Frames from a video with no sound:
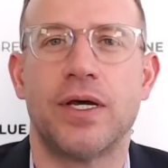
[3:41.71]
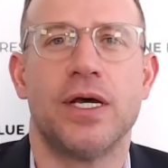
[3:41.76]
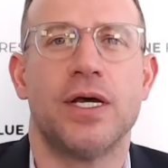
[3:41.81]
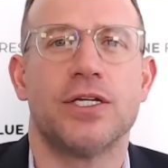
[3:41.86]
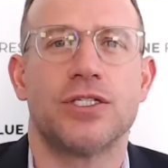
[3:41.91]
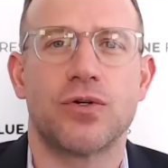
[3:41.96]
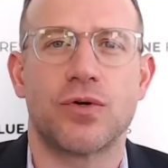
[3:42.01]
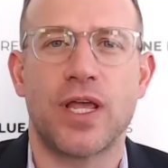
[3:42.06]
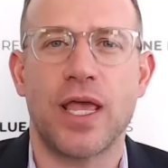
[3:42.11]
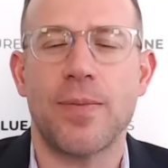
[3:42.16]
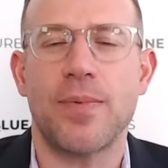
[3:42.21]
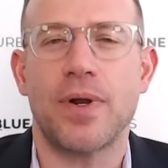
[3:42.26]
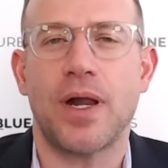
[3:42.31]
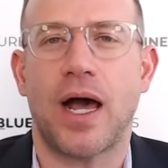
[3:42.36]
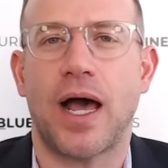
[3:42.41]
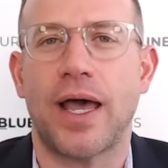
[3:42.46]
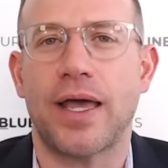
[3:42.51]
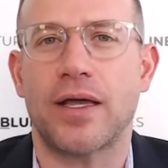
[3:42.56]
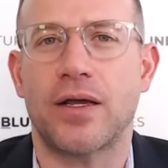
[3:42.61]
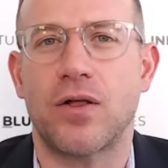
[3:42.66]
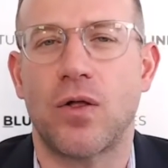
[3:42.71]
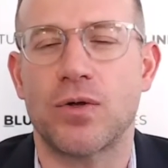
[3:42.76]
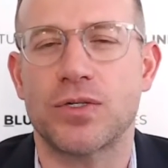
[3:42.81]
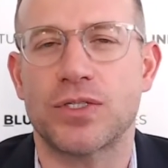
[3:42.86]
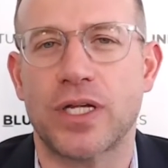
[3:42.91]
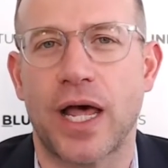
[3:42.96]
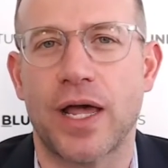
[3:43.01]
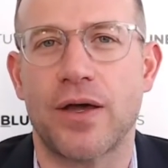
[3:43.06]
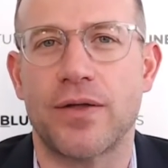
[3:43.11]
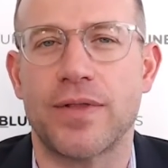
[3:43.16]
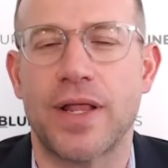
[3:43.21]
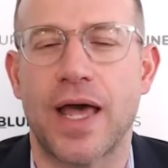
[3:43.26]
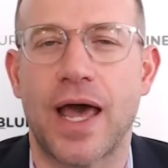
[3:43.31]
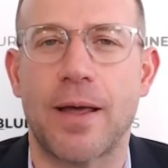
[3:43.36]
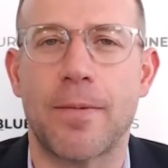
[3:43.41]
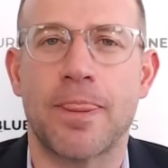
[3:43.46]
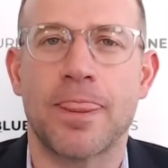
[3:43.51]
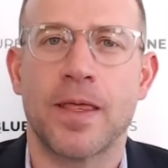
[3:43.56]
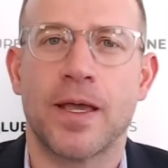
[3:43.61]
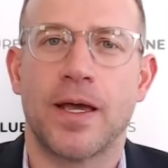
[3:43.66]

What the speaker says: So keep an eye, close eye on that.